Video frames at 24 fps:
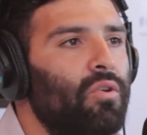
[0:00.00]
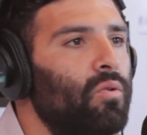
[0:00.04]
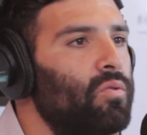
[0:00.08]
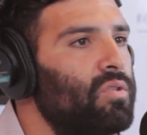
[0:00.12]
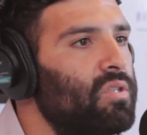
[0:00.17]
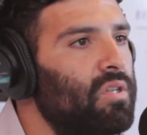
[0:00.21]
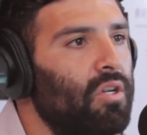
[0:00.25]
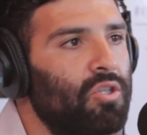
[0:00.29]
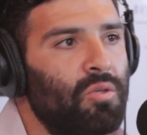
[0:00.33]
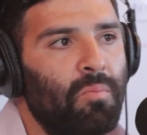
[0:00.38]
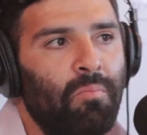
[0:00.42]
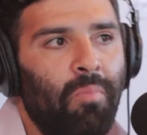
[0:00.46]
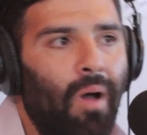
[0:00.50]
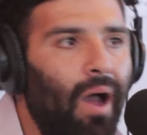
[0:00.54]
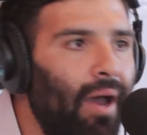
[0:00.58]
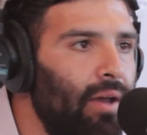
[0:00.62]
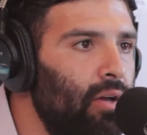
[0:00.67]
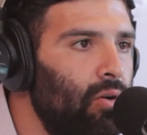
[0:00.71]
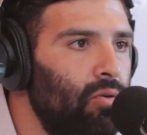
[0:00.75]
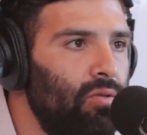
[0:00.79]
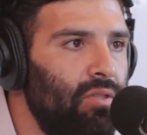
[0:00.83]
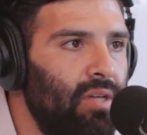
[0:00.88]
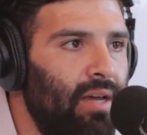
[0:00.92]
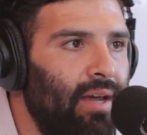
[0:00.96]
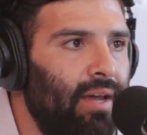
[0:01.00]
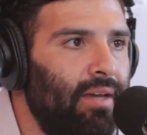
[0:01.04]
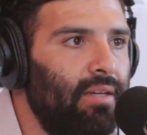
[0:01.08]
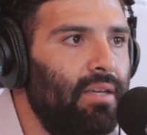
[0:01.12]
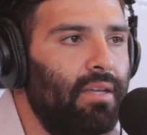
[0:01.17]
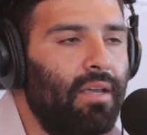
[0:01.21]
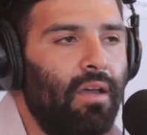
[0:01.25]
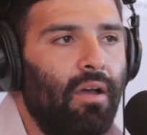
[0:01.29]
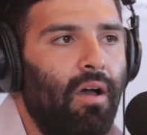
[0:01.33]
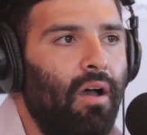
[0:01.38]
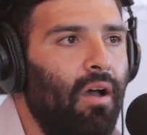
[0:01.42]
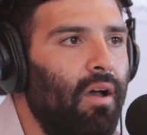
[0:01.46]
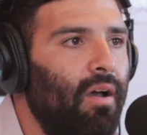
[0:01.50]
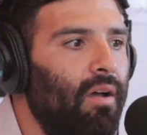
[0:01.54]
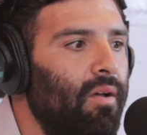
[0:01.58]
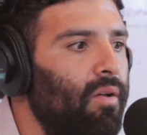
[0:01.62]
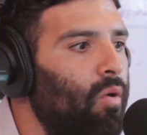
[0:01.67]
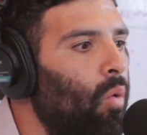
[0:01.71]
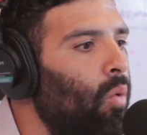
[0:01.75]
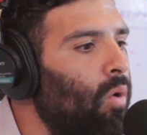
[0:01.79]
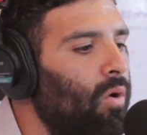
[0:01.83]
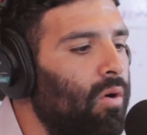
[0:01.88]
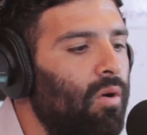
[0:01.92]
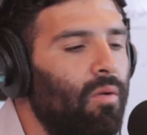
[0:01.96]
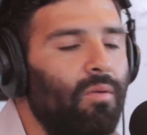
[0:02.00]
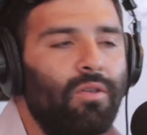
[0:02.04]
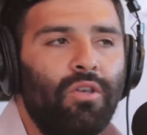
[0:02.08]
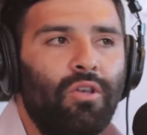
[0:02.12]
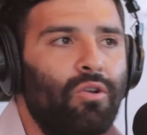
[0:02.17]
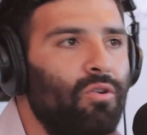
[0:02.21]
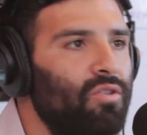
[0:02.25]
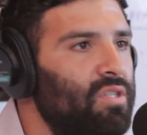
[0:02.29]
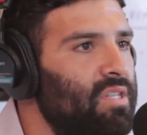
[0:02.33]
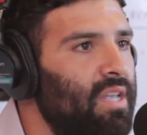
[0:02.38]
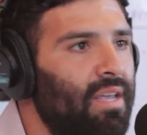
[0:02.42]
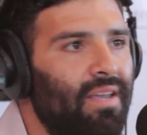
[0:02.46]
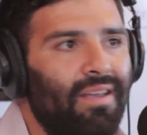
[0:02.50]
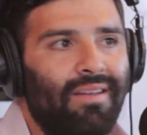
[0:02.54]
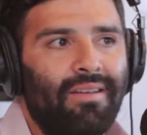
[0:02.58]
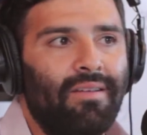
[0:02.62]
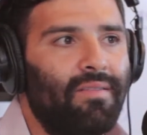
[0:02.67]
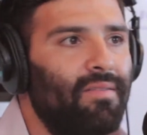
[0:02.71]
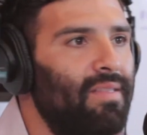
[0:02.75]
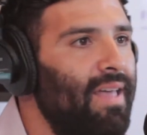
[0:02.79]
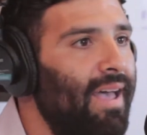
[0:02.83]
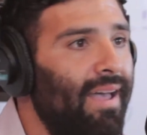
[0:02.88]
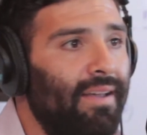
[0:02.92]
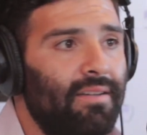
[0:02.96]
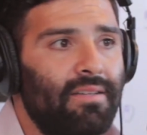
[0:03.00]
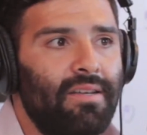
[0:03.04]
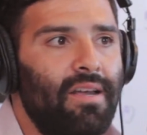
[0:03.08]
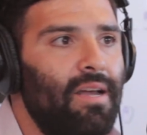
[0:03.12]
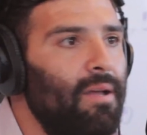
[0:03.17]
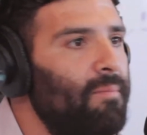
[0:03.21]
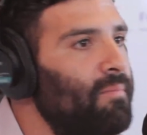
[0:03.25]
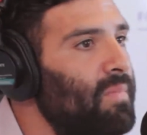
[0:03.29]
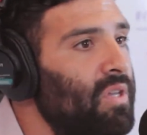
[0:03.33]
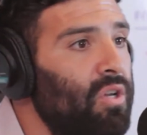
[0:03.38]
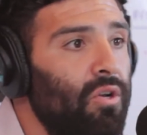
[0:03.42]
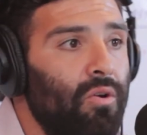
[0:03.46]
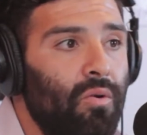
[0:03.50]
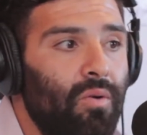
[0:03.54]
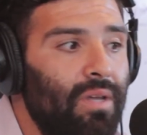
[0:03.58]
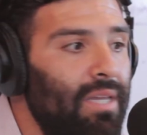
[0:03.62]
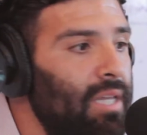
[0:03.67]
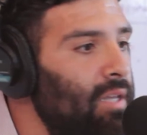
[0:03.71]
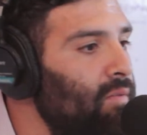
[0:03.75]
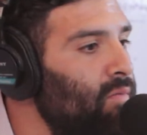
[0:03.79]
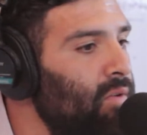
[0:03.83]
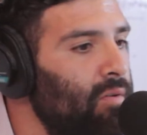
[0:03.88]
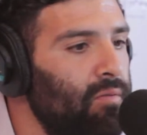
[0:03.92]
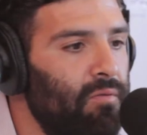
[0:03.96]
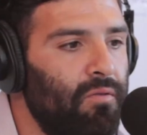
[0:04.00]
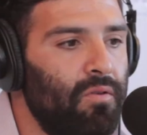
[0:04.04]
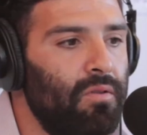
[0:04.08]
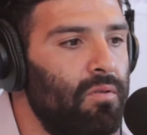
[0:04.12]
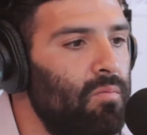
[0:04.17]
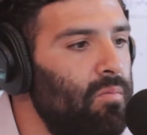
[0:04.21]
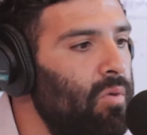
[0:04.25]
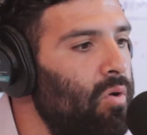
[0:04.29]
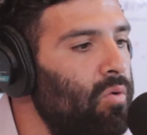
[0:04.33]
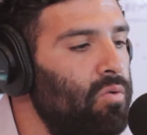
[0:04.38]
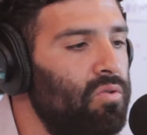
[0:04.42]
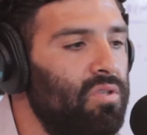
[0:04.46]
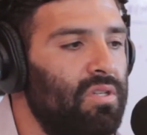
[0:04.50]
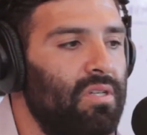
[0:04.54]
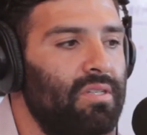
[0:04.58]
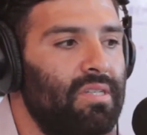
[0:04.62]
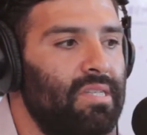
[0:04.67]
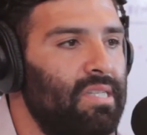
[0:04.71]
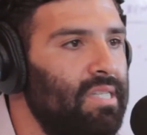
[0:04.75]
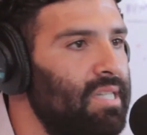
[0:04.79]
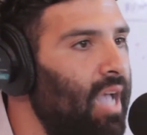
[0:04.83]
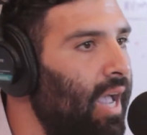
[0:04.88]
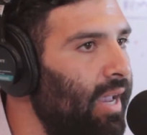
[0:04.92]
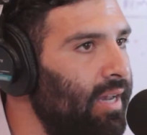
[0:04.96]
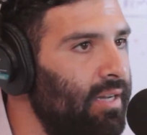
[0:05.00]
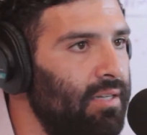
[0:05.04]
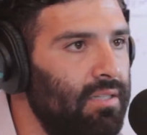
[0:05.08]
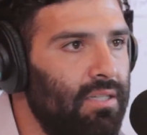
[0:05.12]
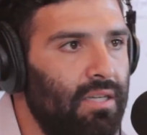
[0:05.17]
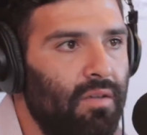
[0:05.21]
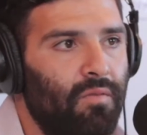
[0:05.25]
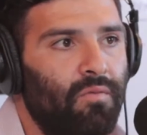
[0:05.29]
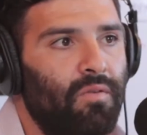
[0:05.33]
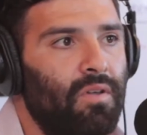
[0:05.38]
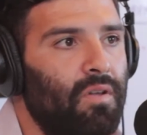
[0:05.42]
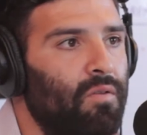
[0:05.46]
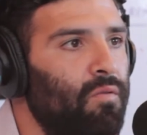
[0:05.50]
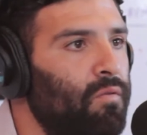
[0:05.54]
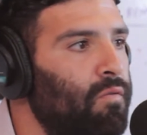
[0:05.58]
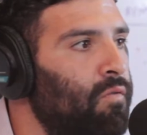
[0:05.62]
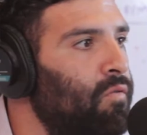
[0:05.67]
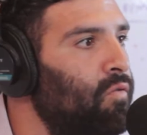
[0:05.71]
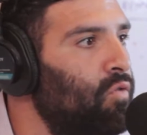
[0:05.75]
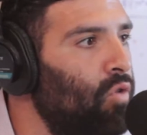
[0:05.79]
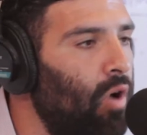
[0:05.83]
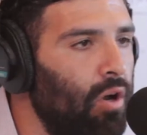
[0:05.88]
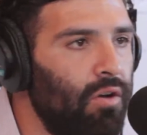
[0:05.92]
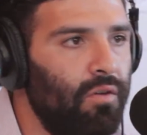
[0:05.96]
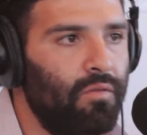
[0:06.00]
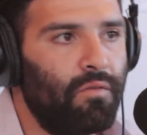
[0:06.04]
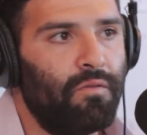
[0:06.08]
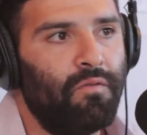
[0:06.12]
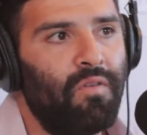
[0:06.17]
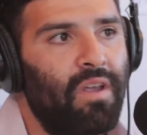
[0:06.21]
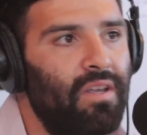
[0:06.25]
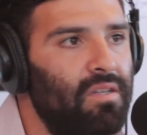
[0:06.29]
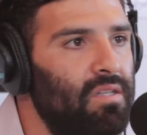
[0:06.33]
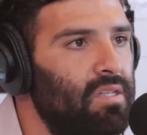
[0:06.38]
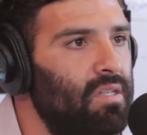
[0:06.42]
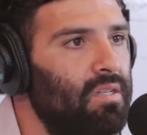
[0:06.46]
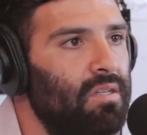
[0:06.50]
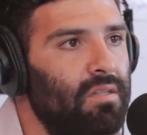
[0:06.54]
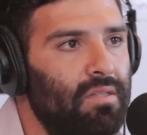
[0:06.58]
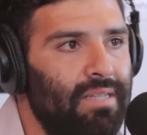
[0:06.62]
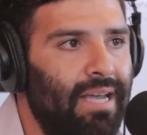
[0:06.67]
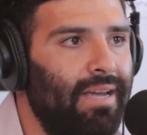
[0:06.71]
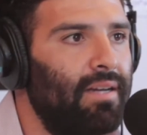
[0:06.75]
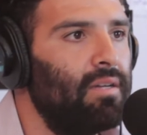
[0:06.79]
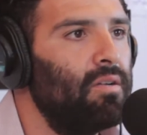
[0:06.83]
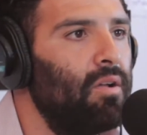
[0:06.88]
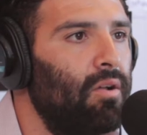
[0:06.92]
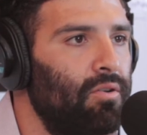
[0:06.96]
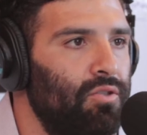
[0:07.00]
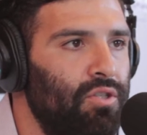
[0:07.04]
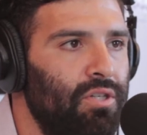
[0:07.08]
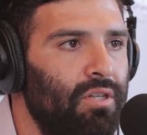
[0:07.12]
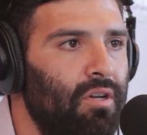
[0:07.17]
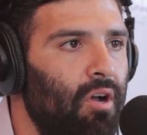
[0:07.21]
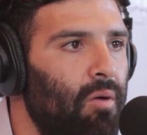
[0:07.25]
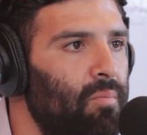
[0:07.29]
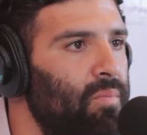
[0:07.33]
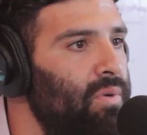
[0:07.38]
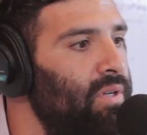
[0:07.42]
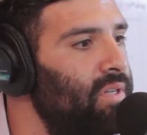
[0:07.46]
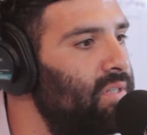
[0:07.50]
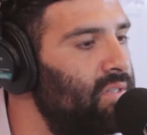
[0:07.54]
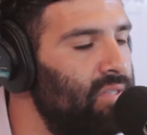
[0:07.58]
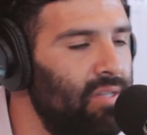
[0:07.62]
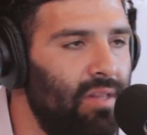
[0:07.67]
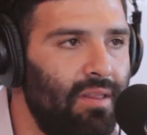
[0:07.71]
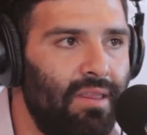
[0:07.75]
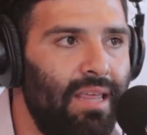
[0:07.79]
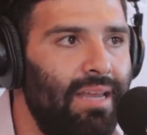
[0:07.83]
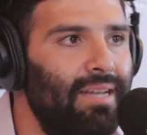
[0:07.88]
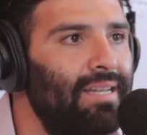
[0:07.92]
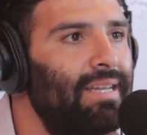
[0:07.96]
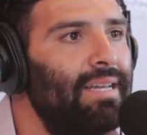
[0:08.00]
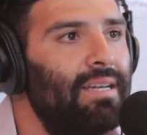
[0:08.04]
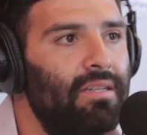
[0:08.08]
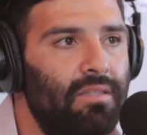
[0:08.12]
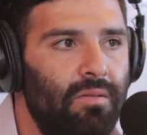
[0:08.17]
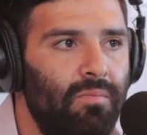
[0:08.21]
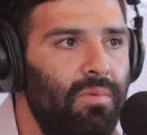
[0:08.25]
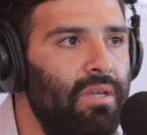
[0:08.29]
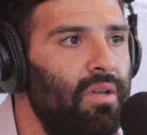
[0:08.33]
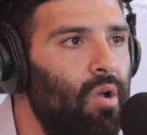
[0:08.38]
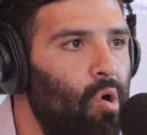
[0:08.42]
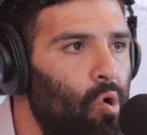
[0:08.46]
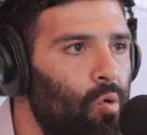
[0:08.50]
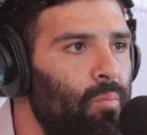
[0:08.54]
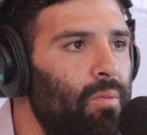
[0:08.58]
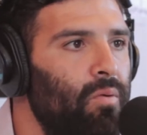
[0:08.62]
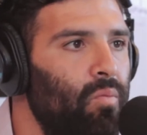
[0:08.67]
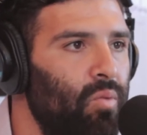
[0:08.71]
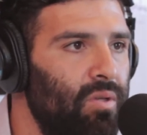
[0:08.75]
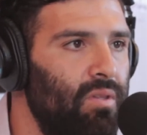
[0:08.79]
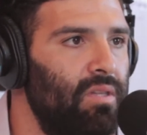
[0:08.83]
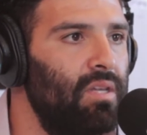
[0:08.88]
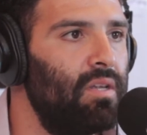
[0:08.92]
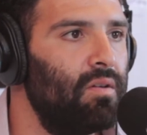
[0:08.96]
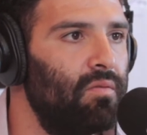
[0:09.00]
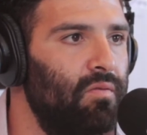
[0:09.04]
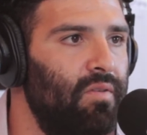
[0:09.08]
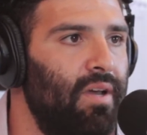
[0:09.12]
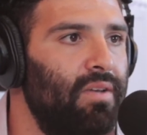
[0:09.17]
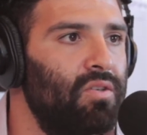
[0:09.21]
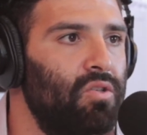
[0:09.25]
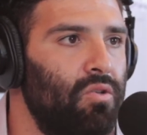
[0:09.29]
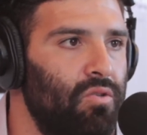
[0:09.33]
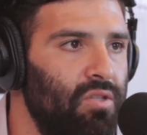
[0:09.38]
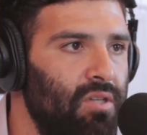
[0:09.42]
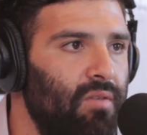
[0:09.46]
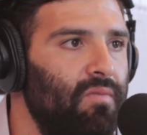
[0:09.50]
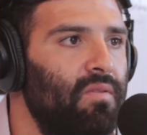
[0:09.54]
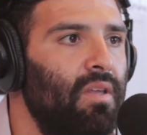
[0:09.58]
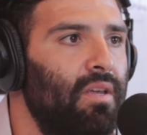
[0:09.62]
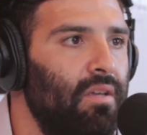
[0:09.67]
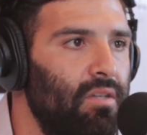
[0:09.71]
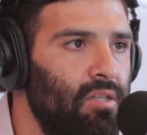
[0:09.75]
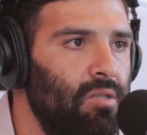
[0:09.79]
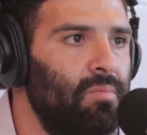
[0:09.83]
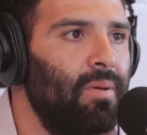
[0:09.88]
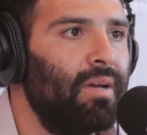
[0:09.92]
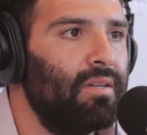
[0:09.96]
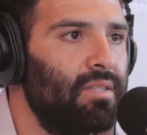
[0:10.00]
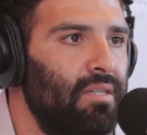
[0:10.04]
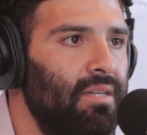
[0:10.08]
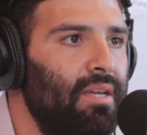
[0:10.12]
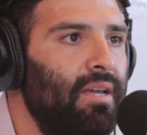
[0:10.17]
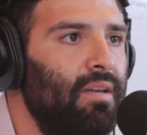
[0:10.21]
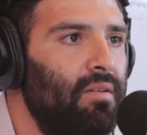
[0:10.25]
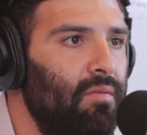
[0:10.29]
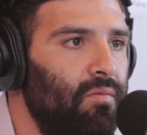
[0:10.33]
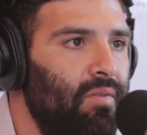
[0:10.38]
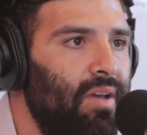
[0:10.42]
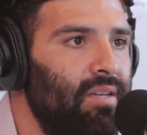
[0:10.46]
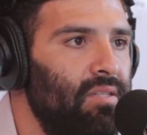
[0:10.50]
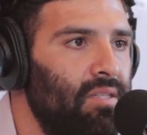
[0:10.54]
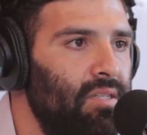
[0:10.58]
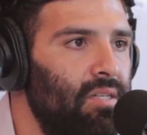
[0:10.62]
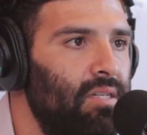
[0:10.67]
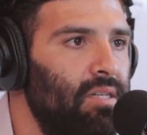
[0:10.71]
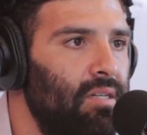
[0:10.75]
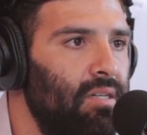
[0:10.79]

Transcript: such biotech, or you're saying that, even for the most scientific front-facing technology companies, they need to be open with the investors if they expect to get invested